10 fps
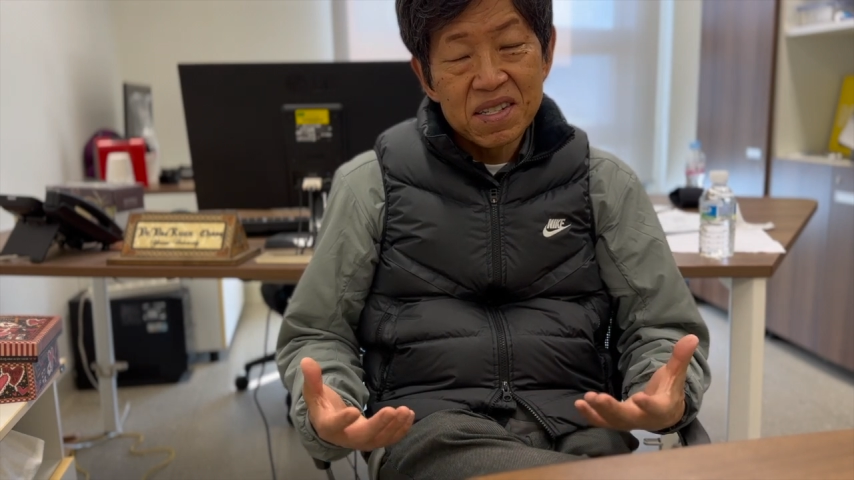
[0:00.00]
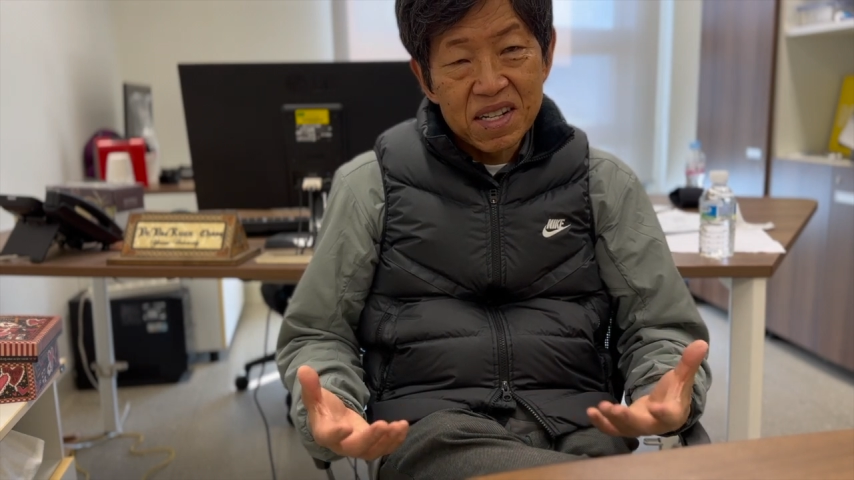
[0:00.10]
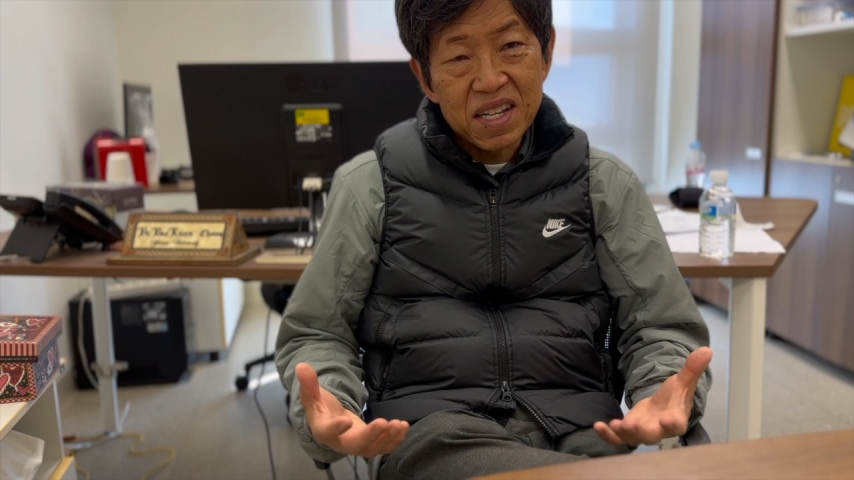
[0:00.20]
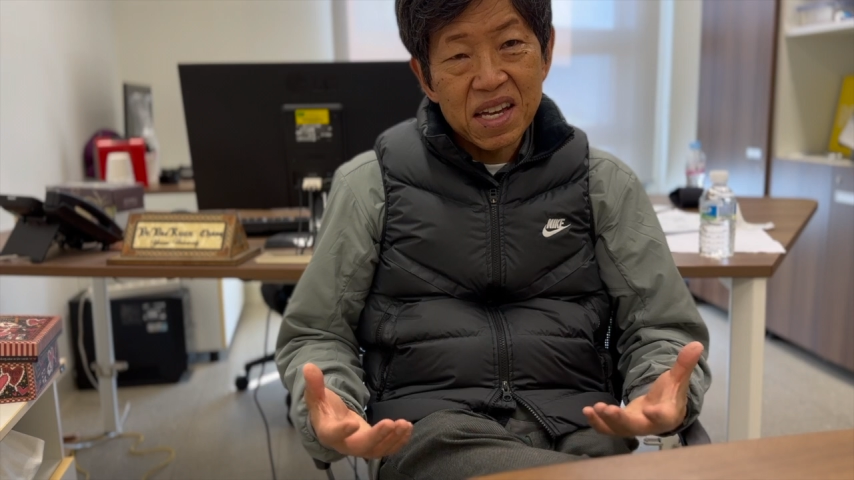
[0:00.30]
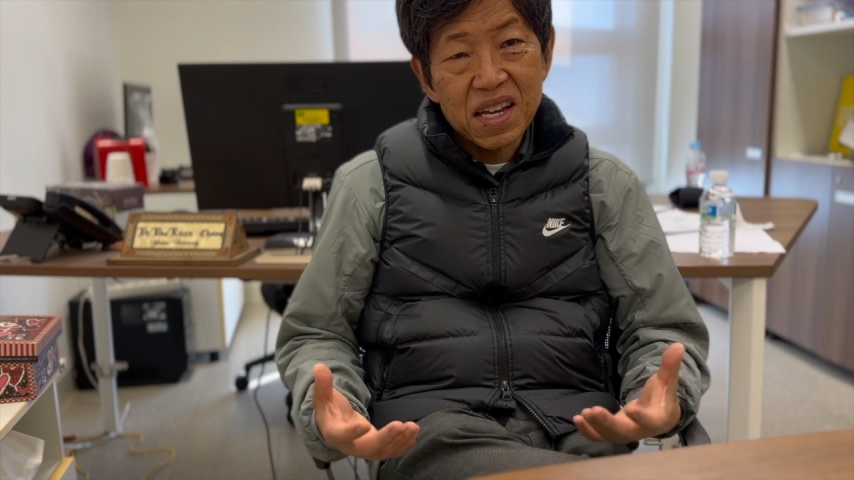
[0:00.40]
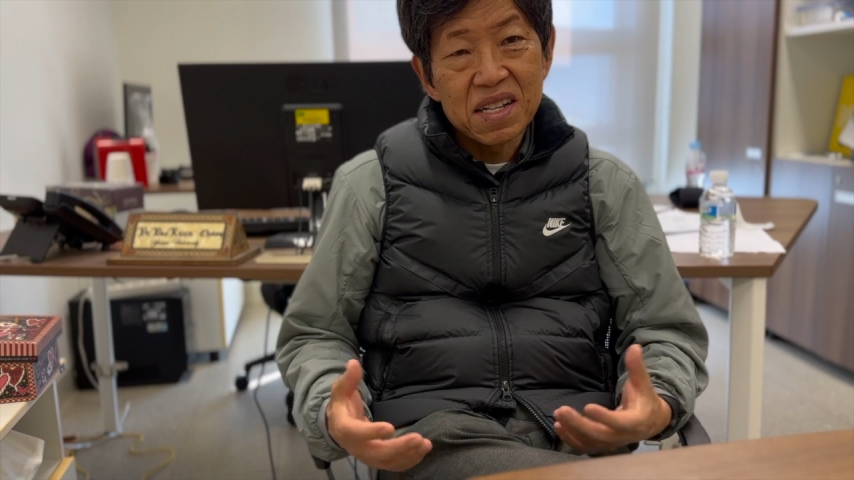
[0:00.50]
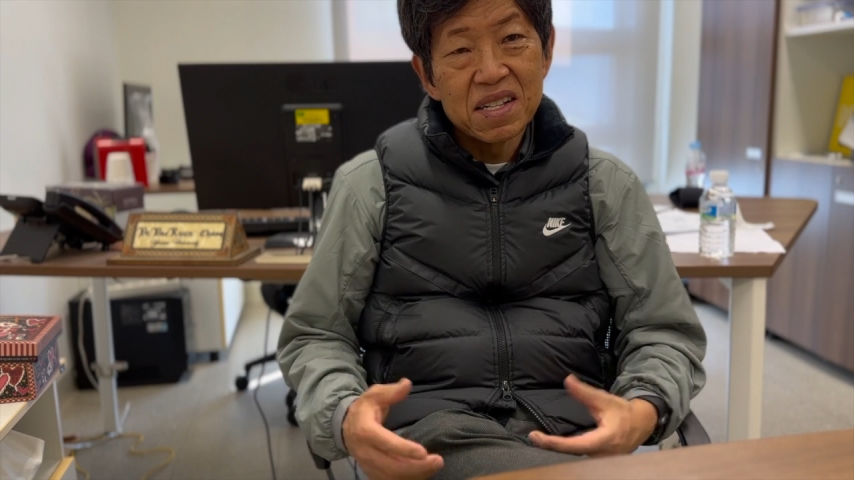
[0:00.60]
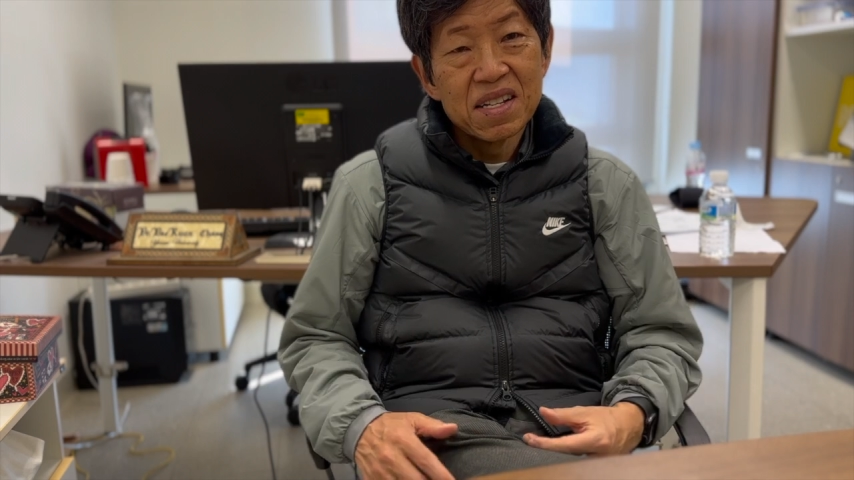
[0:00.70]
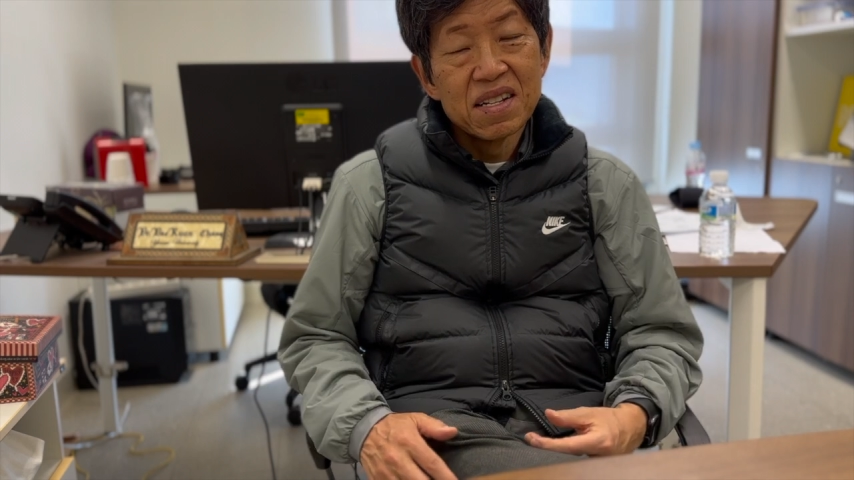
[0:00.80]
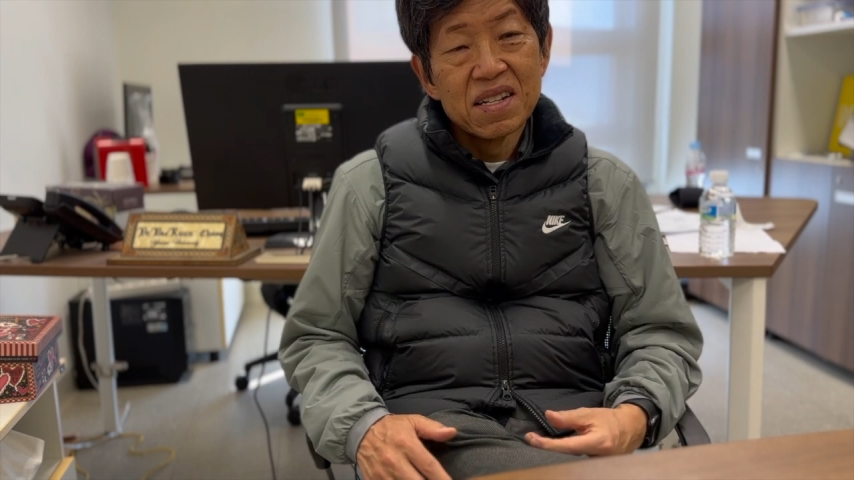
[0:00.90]
again,
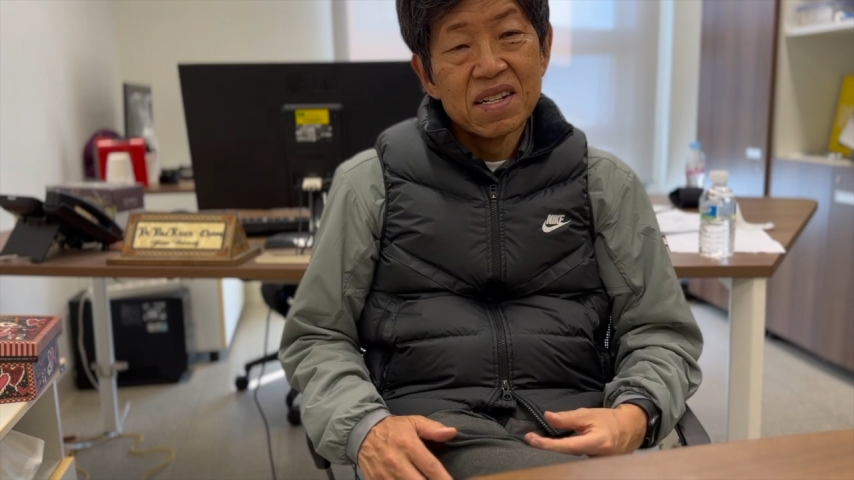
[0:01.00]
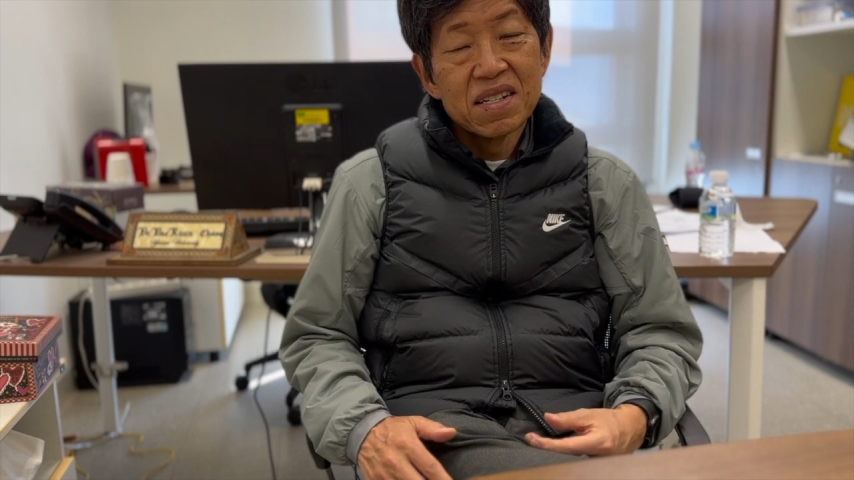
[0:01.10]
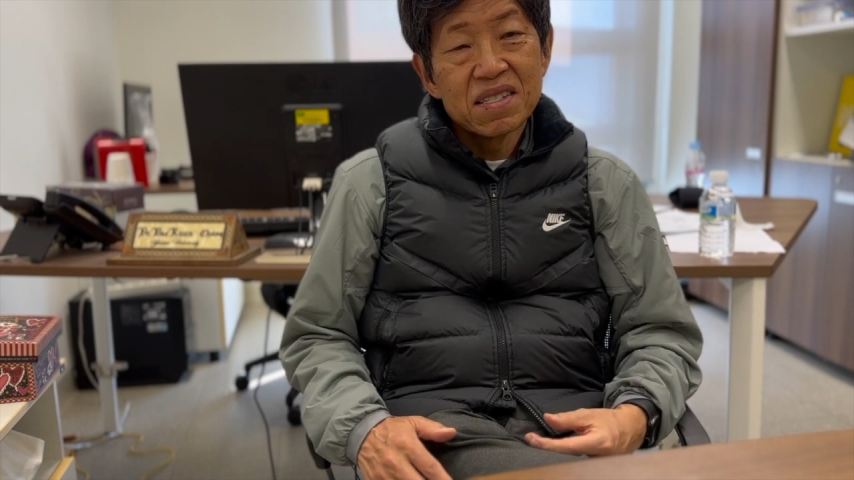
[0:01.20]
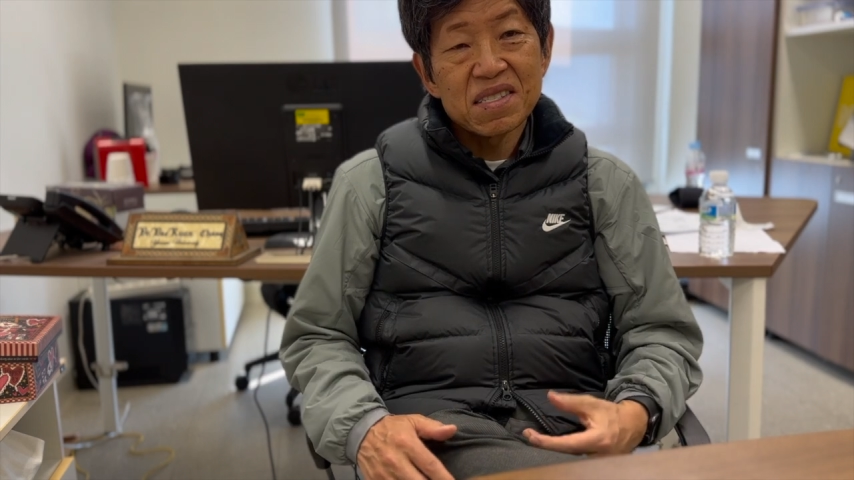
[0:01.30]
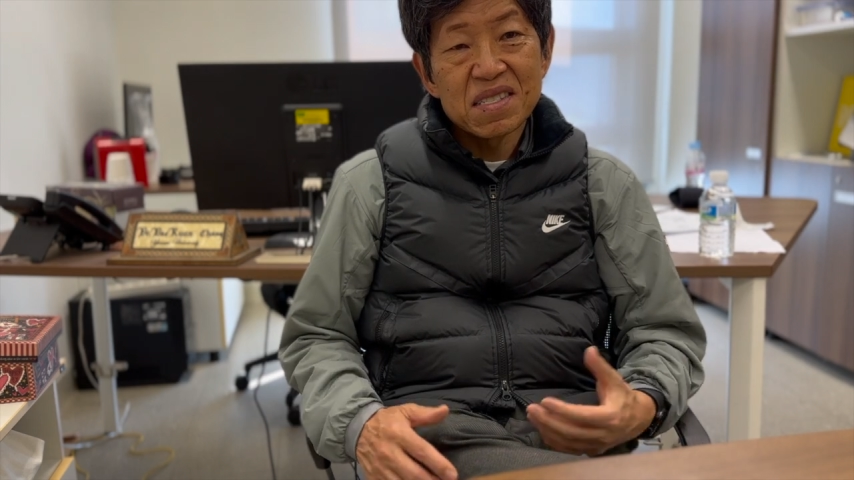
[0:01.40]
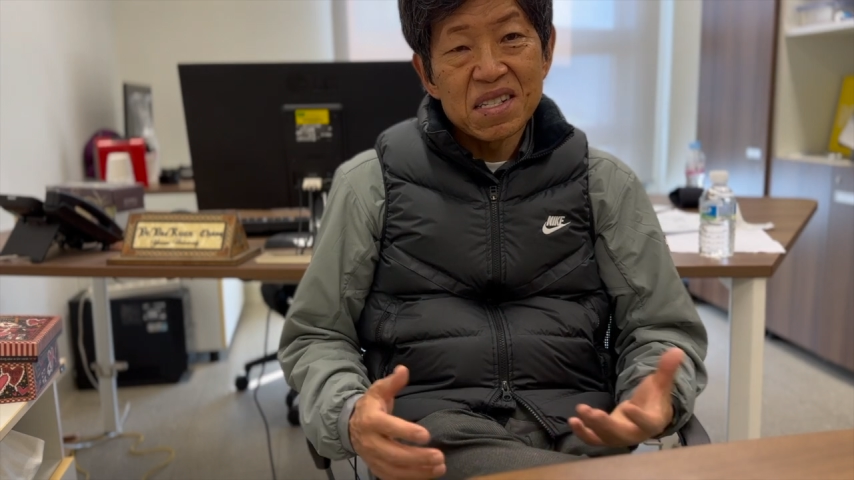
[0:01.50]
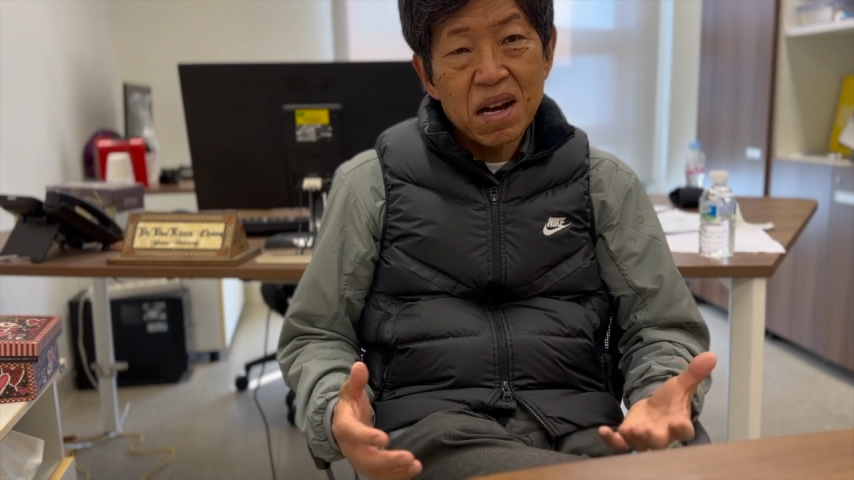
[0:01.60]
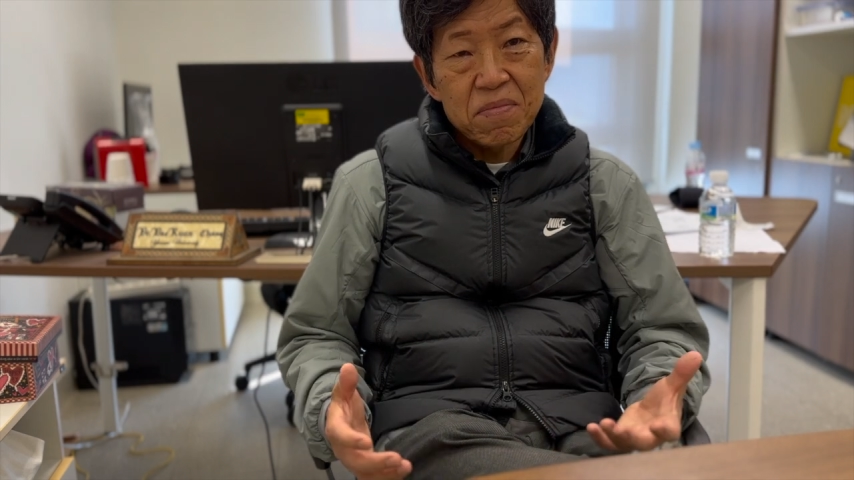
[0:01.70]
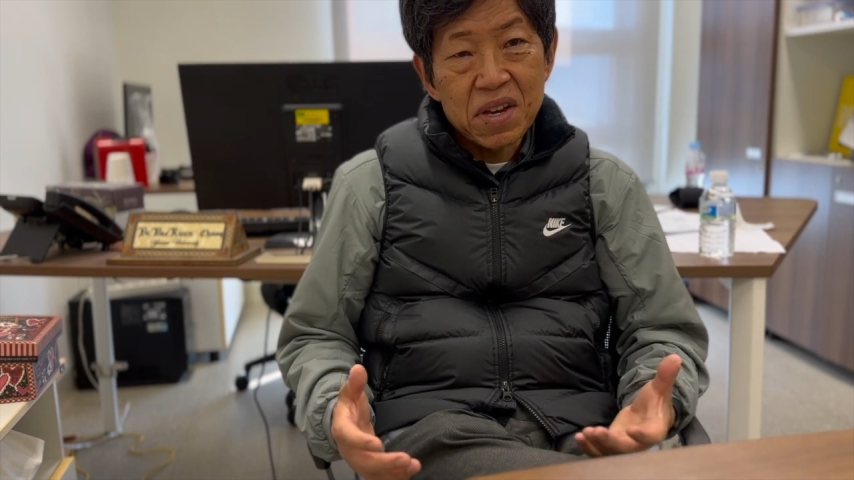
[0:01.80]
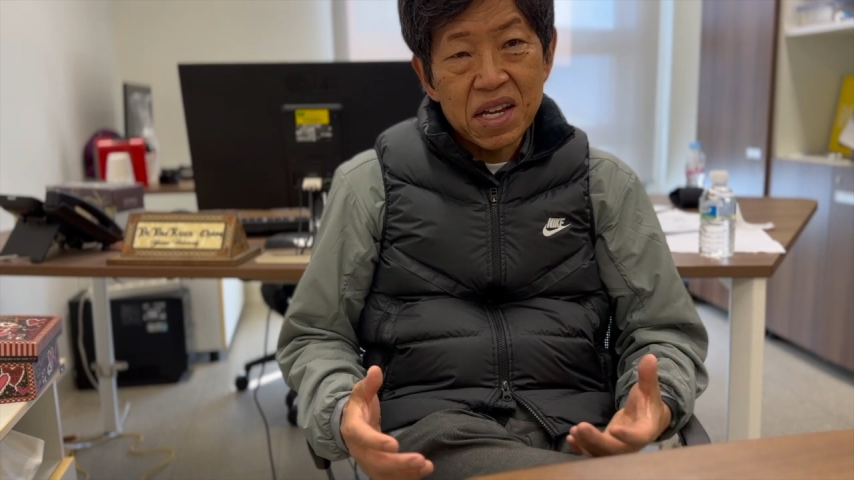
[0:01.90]

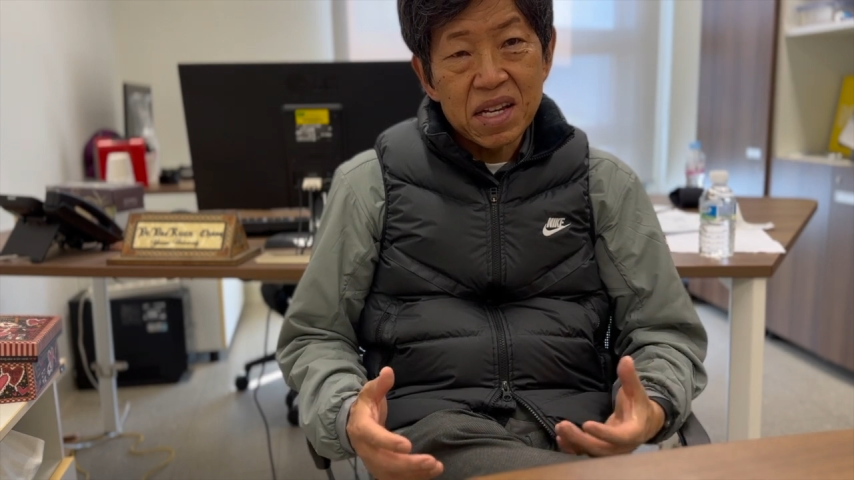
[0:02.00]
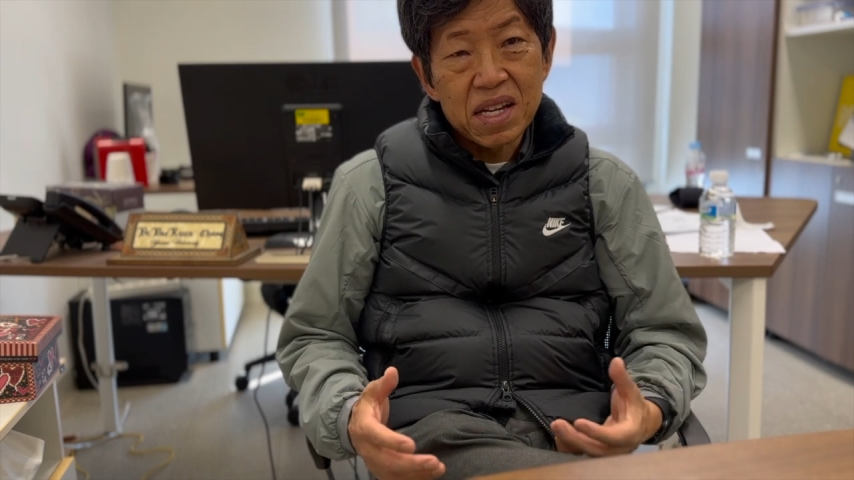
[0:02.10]
snubbing